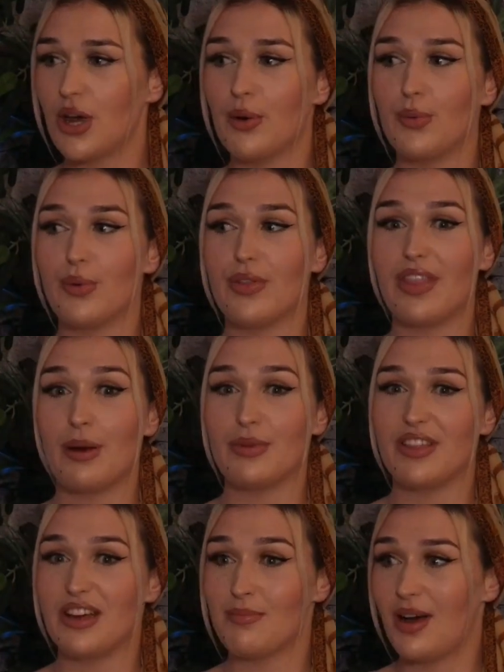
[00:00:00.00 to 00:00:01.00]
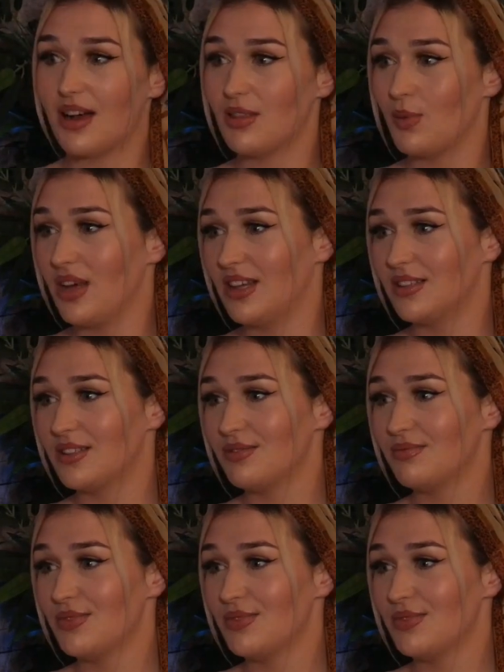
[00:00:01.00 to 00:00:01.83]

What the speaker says: So that would then impact the world.